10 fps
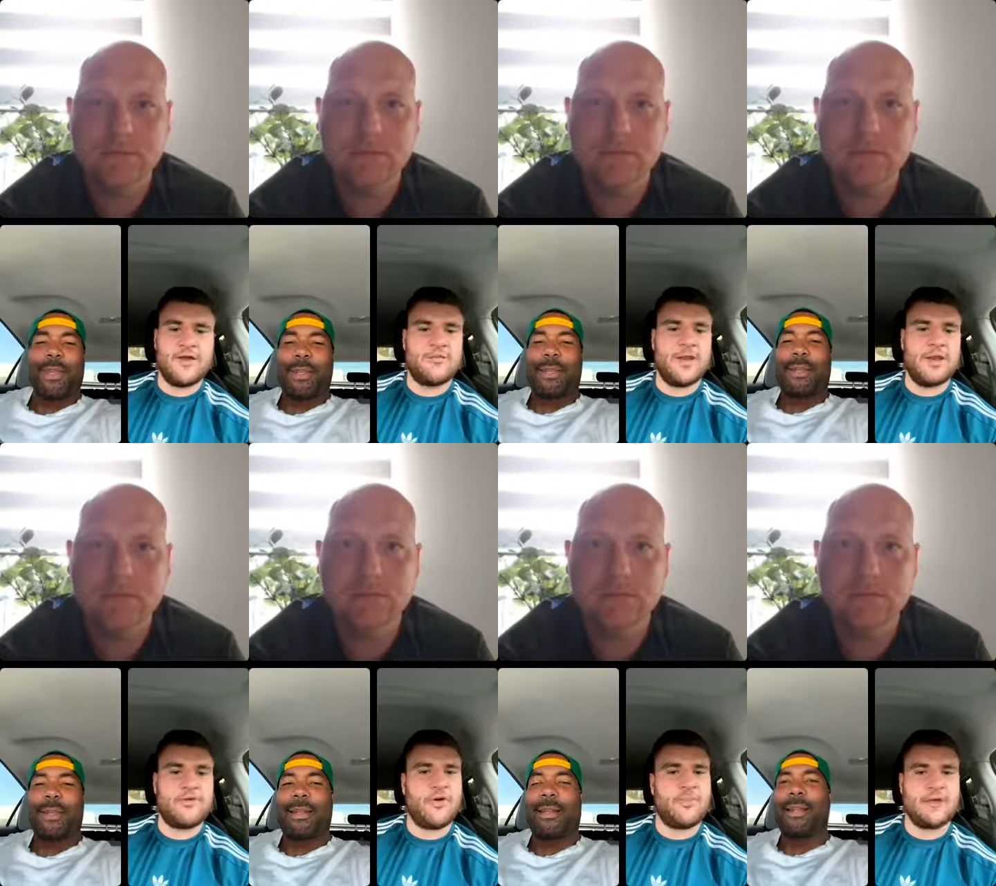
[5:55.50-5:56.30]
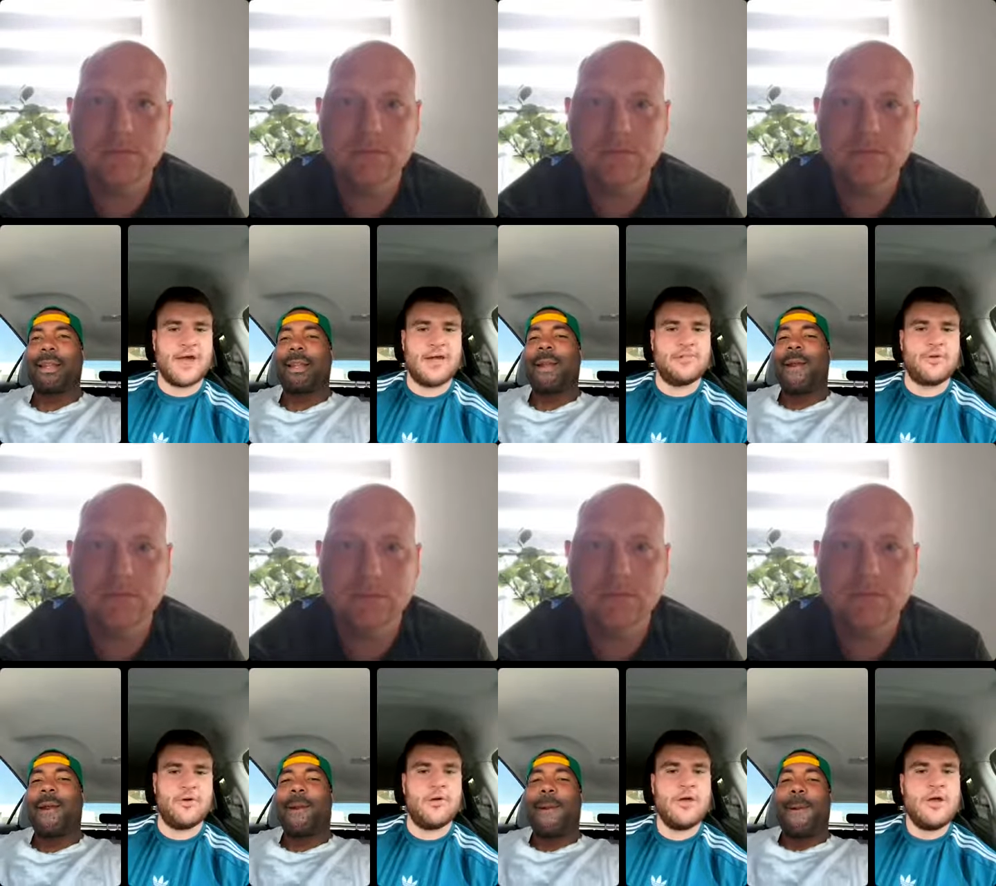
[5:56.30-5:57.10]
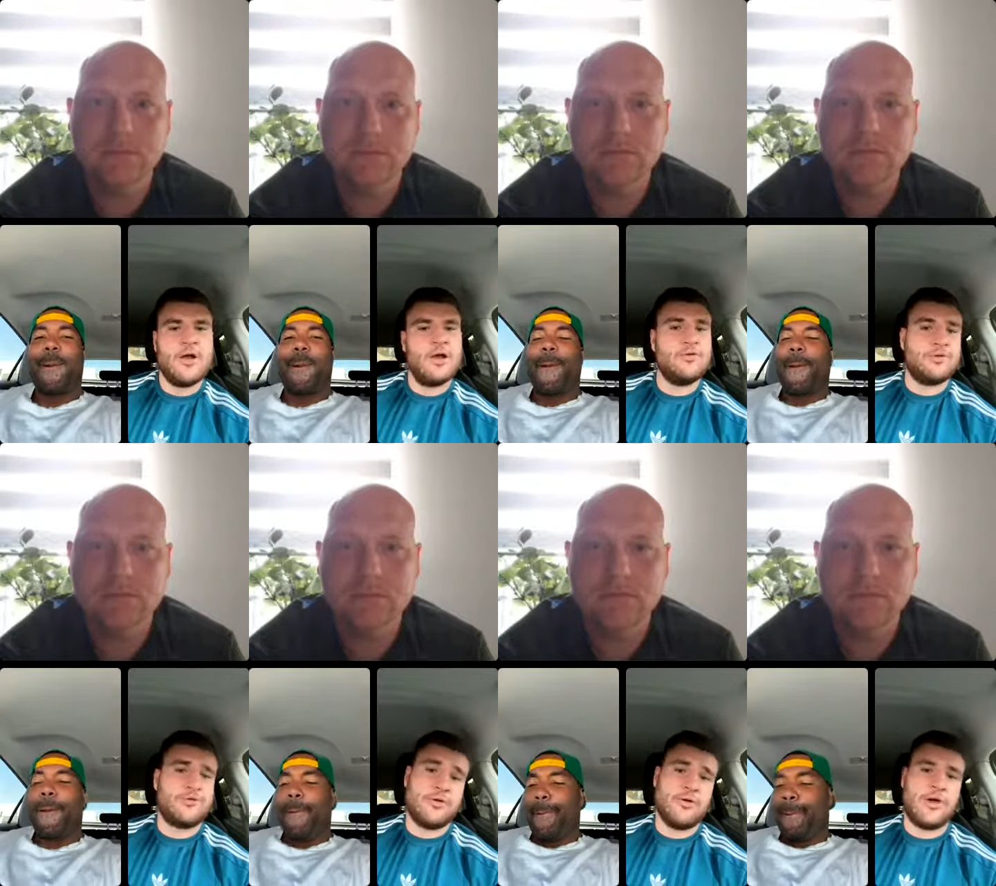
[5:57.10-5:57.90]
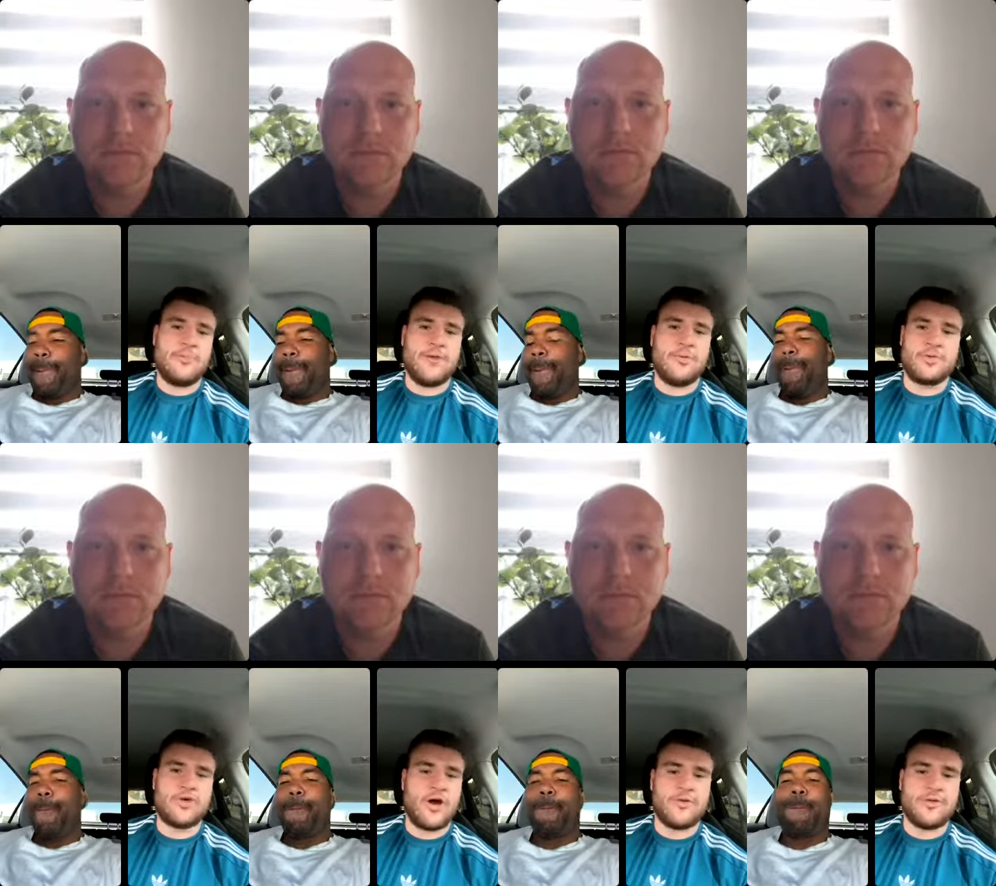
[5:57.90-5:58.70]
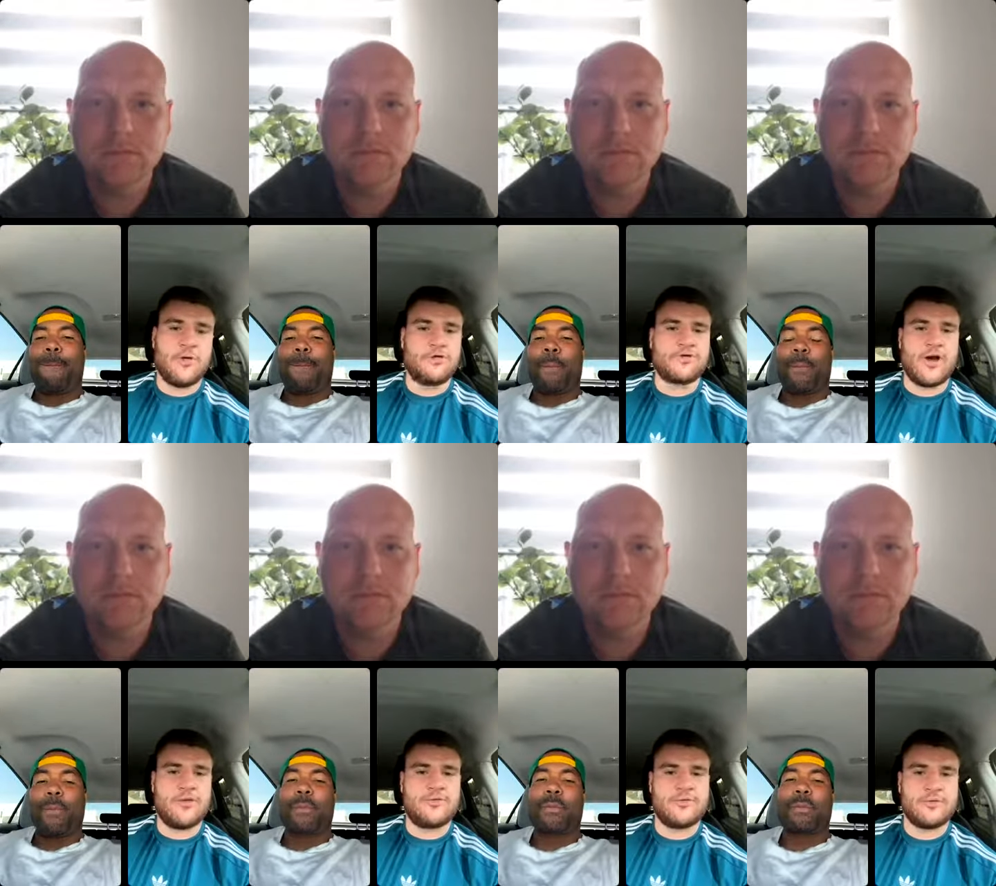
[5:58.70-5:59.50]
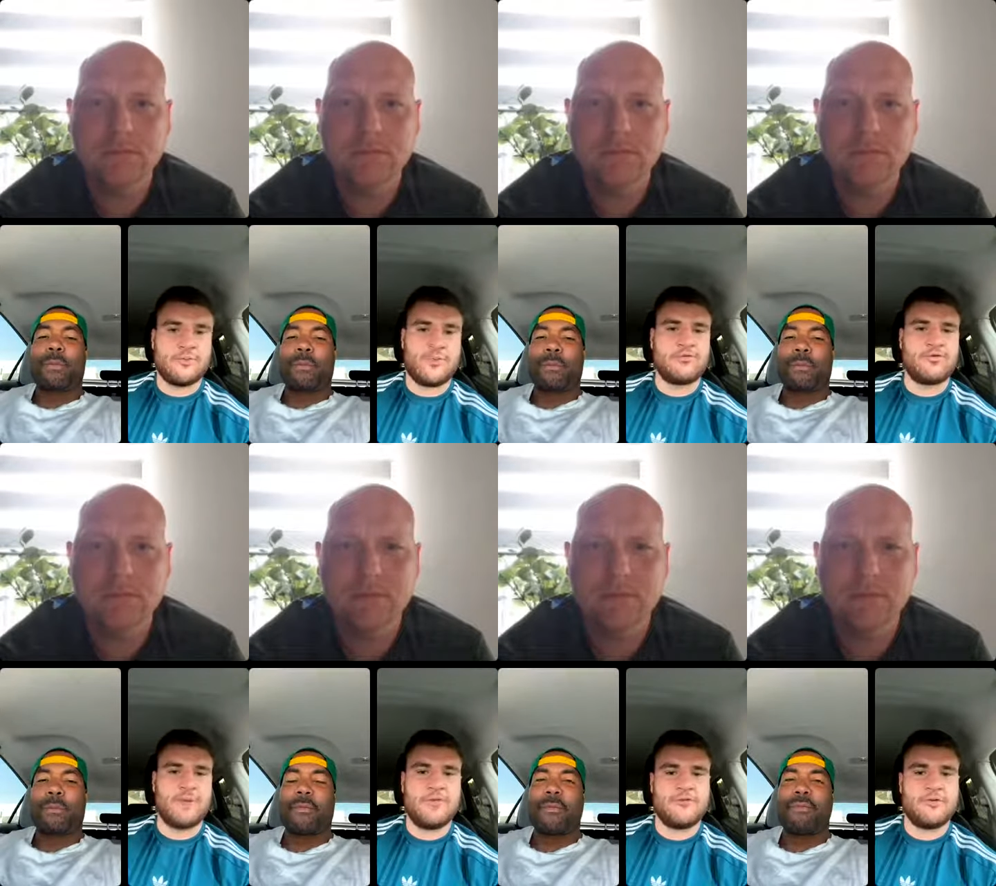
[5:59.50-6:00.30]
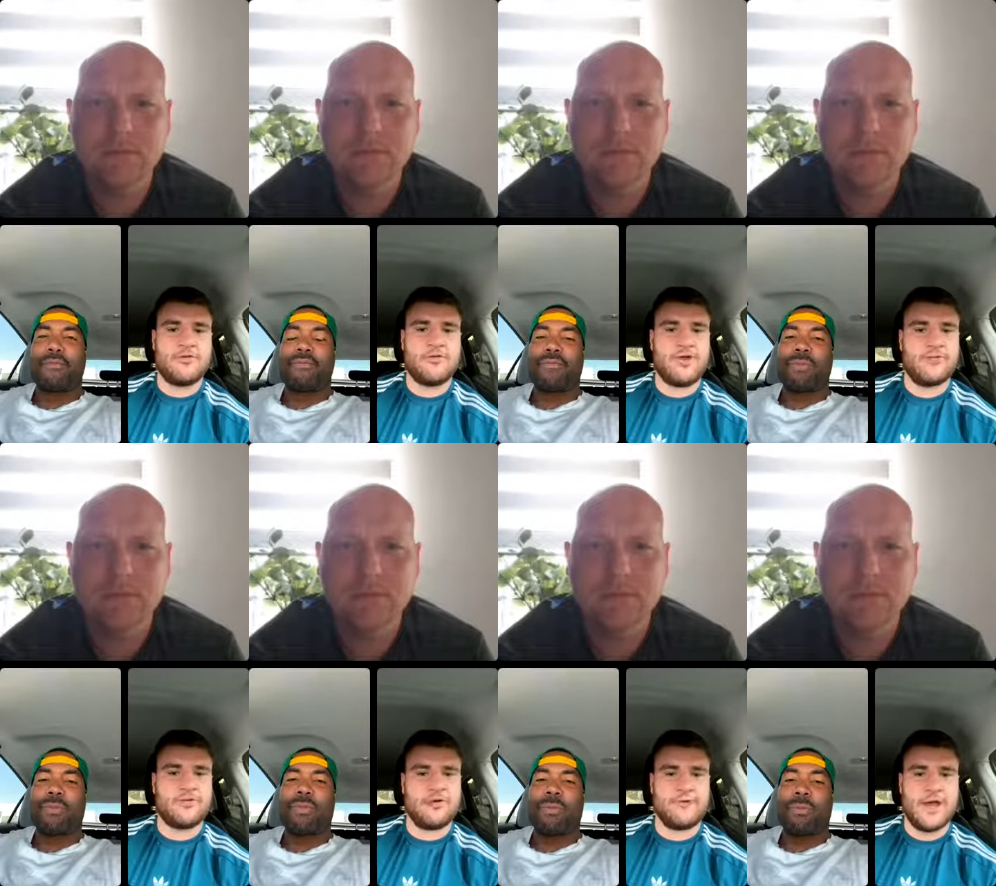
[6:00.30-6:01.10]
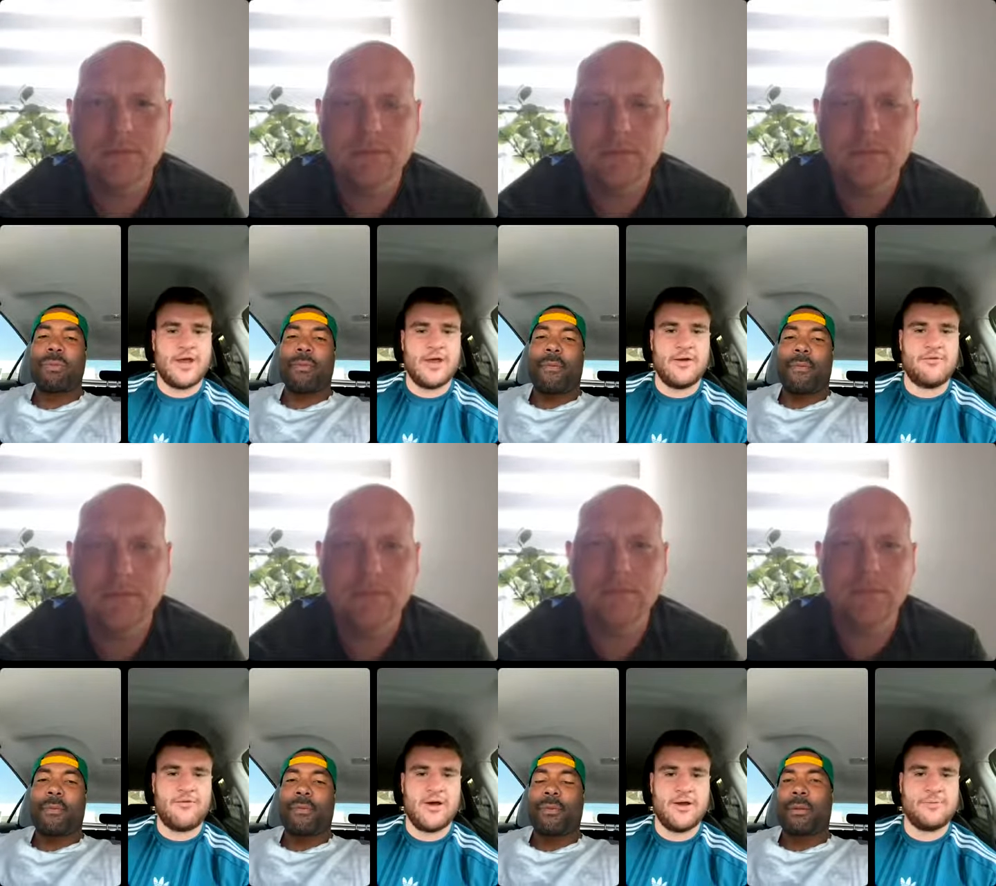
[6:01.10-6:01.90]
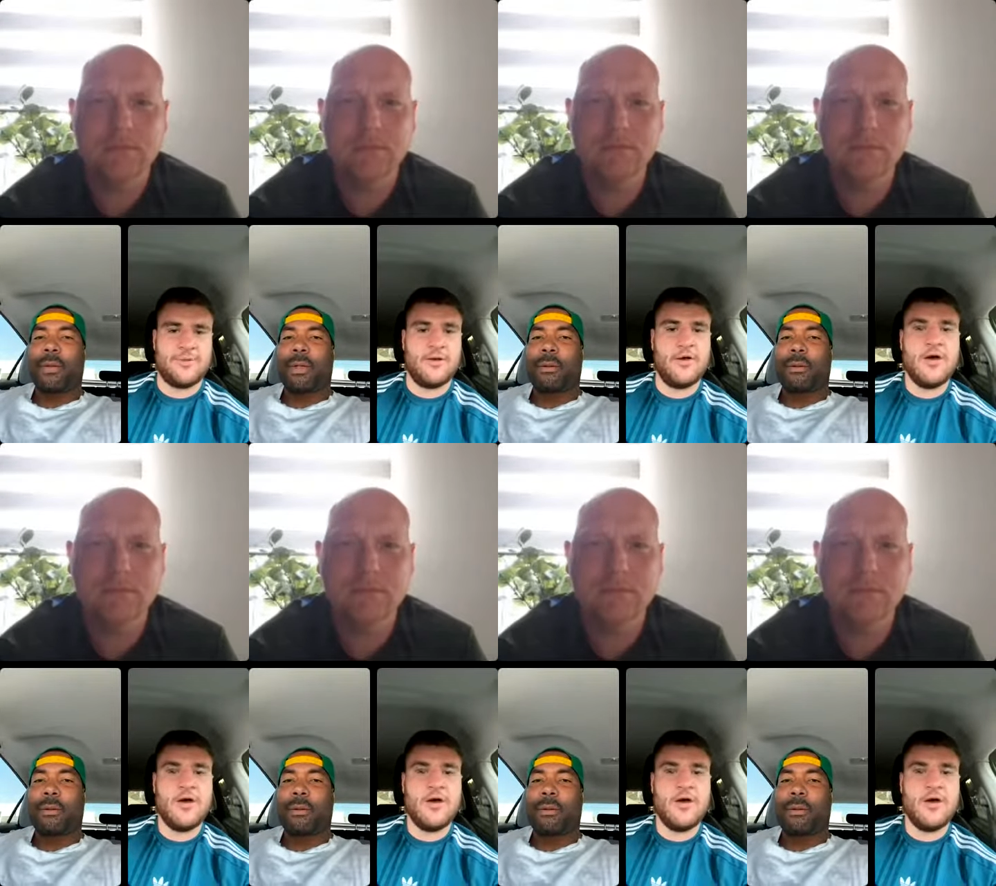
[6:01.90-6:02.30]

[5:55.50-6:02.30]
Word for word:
Speaker 1: he's been at the top of the game. So losing to Manuel Charr's no disgrace. Big respect to Chris Lovejoy for getting in there and fighting him. But